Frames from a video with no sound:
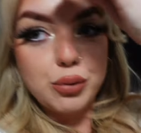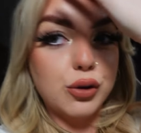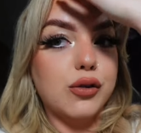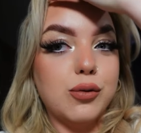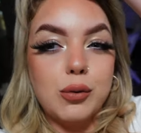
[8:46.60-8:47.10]

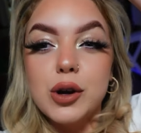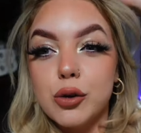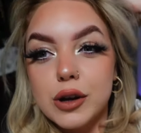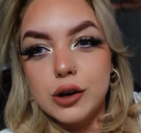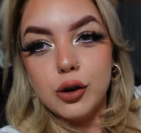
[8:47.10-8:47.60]
prove what we
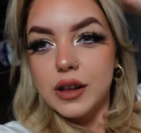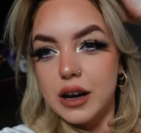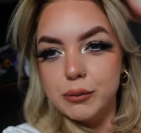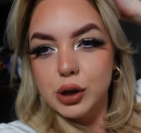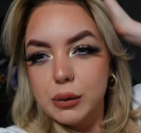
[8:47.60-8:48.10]
already know that
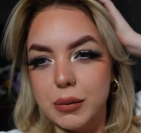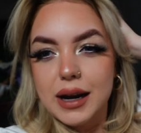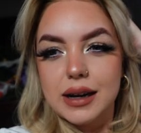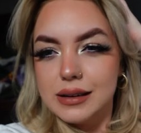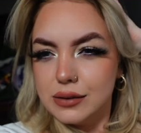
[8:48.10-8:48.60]
I'm gonna
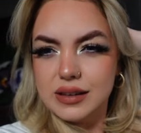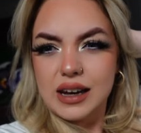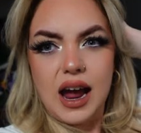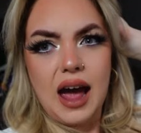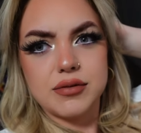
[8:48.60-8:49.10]
make, that
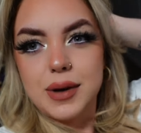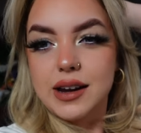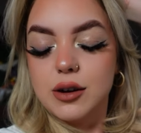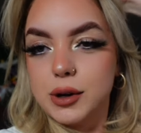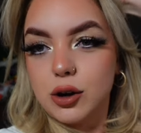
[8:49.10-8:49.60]
I have
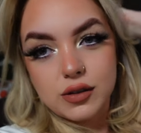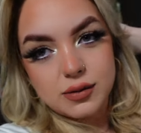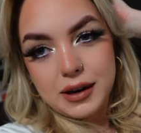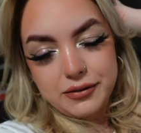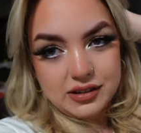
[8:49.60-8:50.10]
made. Oh my god,
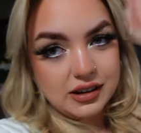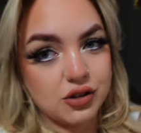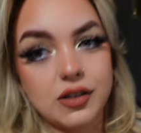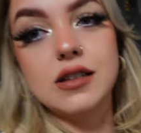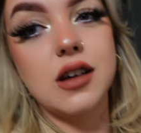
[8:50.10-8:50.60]
this
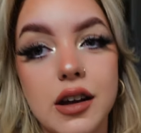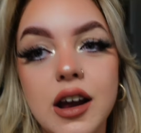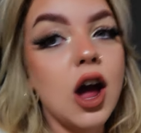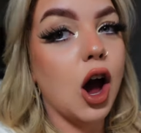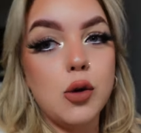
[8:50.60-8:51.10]
manifestation thing's hard.
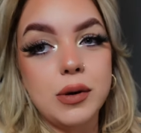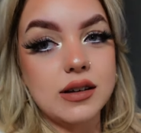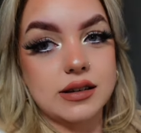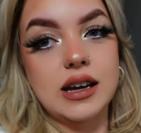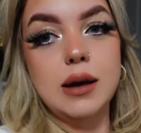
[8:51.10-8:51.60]
I hope you
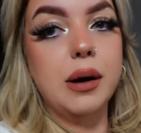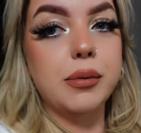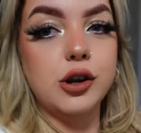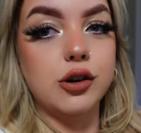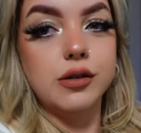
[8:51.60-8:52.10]
guys can keep up
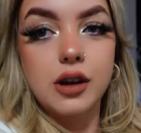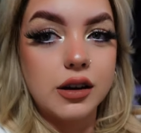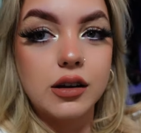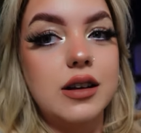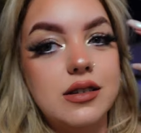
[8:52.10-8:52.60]
and
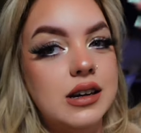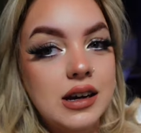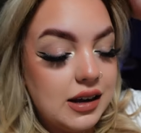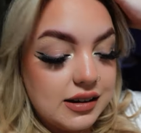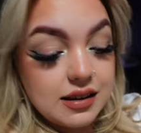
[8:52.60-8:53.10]

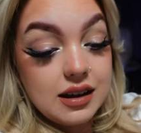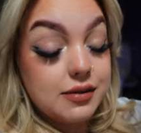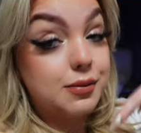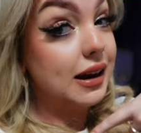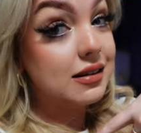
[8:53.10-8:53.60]

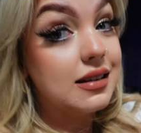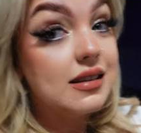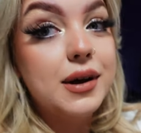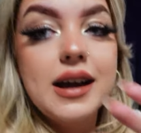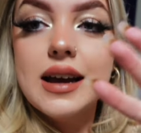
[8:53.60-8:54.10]
it's making sense
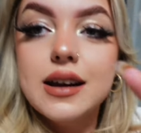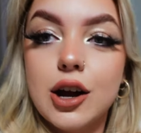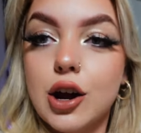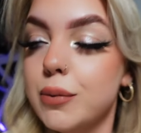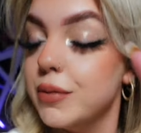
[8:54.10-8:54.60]
in my head. I
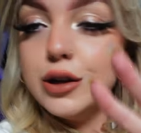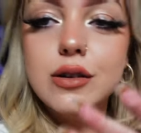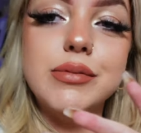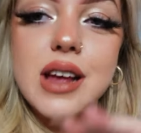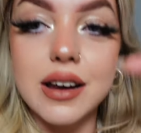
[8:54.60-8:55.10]

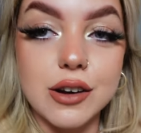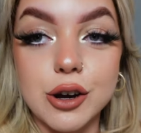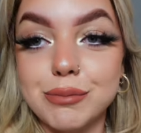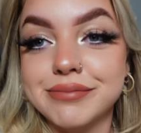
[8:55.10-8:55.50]
don't know.